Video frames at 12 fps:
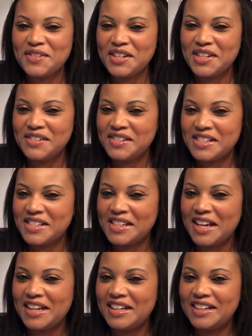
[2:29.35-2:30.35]
what you just
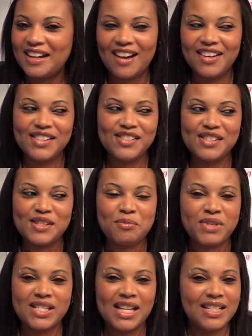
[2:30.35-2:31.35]
said and how you just
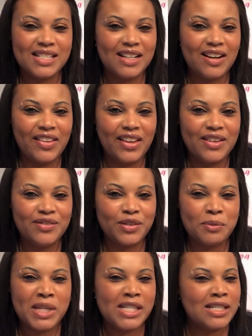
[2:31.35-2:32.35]
presented all that
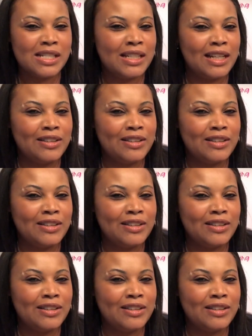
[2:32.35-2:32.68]
information.